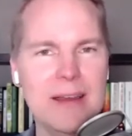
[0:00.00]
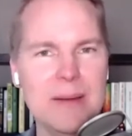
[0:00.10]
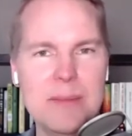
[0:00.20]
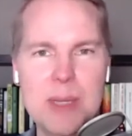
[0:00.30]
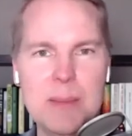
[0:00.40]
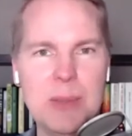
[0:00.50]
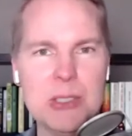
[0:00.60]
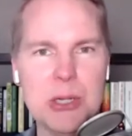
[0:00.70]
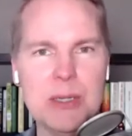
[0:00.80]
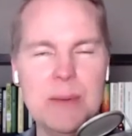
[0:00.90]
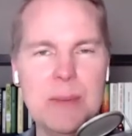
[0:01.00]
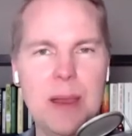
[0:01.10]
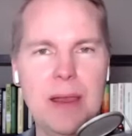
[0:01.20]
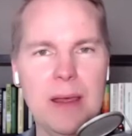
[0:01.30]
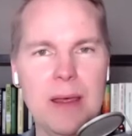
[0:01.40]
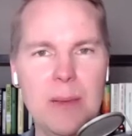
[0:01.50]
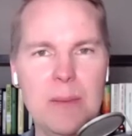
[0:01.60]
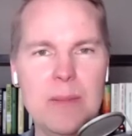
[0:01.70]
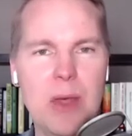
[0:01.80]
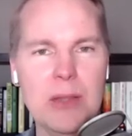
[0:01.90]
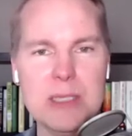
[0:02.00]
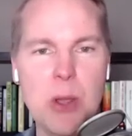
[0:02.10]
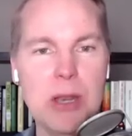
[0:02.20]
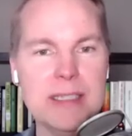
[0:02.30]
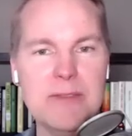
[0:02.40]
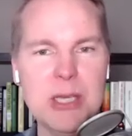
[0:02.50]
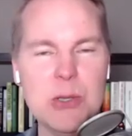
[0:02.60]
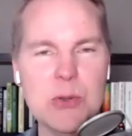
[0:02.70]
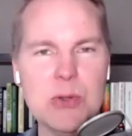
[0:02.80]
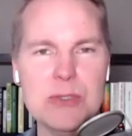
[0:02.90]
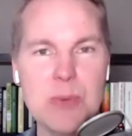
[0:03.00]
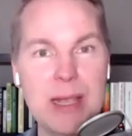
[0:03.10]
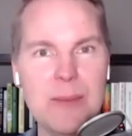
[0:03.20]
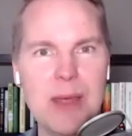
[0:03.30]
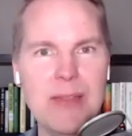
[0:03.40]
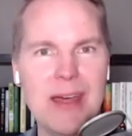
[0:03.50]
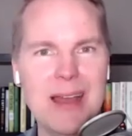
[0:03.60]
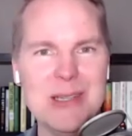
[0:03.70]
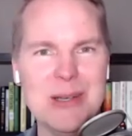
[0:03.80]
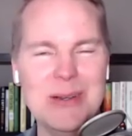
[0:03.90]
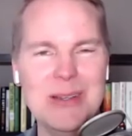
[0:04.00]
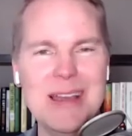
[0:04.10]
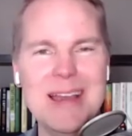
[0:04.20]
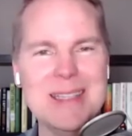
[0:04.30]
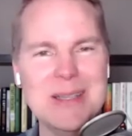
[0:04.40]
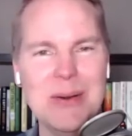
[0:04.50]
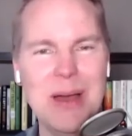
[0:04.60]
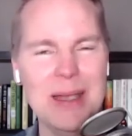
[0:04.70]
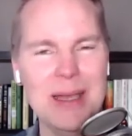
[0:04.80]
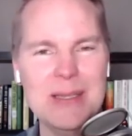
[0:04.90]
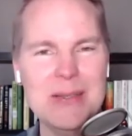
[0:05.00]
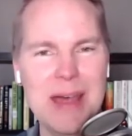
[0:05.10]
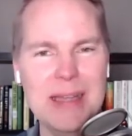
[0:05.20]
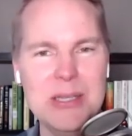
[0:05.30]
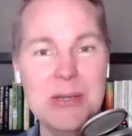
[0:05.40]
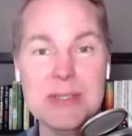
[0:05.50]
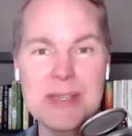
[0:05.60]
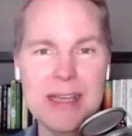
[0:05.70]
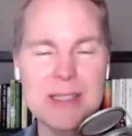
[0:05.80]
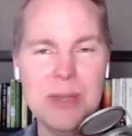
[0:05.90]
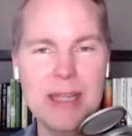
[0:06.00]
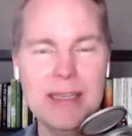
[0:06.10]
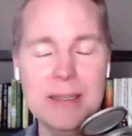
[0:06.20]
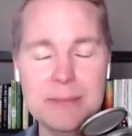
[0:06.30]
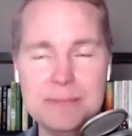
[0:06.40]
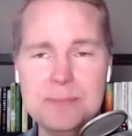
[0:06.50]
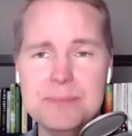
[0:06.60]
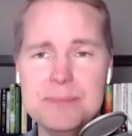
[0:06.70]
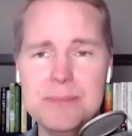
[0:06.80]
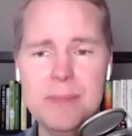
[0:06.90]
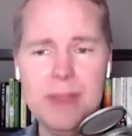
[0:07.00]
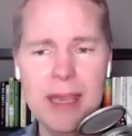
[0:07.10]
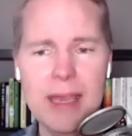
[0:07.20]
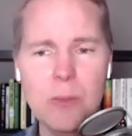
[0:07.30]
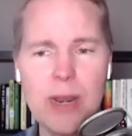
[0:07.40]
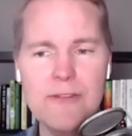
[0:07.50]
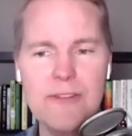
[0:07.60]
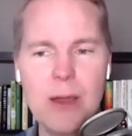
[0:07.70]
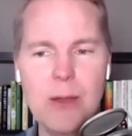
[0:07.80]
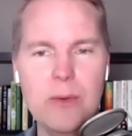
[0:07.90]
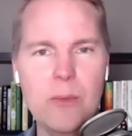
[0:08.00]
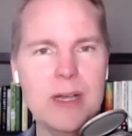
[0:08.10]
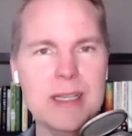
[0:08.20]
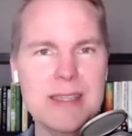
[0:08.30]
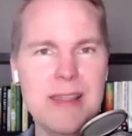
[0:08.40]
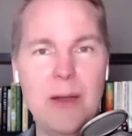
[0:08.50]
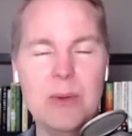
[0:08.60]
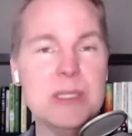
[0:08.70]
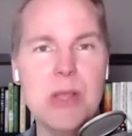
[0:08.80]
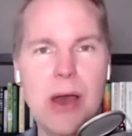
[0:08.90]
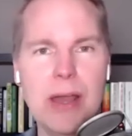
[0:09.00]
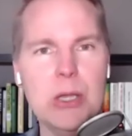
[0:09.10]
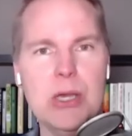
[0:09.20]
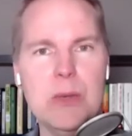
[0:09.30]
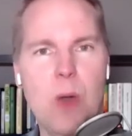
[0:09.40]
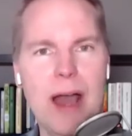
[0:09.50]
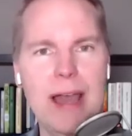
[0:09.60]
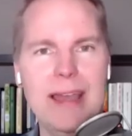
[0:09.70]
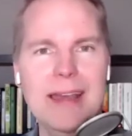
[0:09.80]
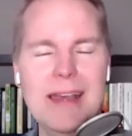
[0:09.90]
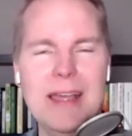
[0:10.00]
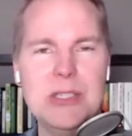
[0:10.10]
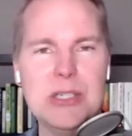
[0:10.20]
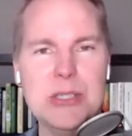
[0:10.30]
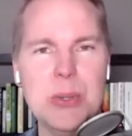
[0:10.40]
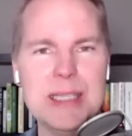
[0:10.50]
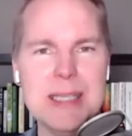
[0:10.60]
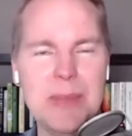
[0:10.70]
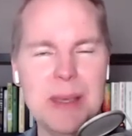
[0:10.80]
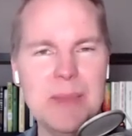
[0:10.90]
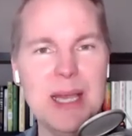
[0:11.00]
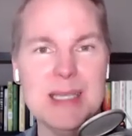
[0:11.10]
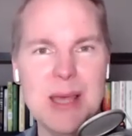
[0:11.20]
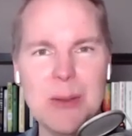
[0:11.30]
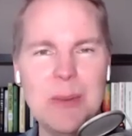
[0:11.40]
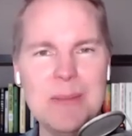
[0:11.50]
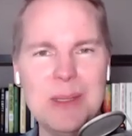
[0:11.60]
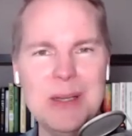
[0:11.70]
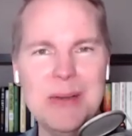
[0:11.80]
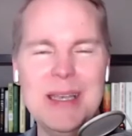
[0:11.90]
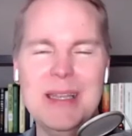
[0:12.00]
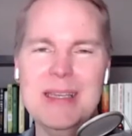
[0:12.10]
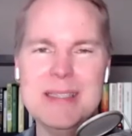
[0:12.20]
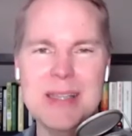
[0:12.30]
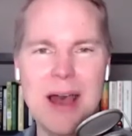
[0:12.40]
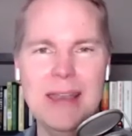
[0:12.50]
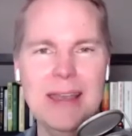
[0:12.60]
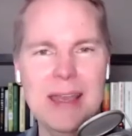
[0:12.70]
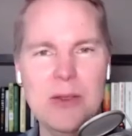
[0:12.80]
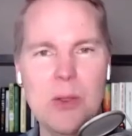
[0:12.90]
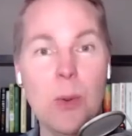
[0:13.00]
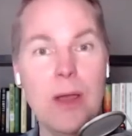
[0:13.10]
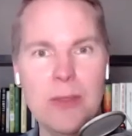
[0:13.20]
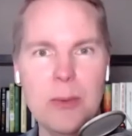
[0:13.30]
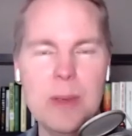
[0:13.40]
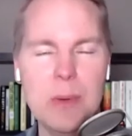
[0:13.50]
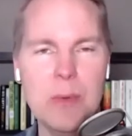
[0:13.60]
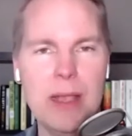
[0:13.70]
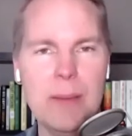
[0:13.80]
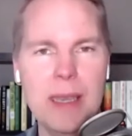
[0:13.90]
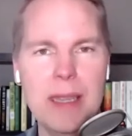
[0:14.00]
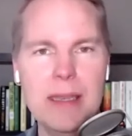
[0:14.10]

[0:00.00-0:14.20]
people journal. All these productivity gurus recommend that I journal, so I'm going to do that too. So that's what I did. And what I found was that was not a good why. Just doing something because other people do it is not or other people recommend it,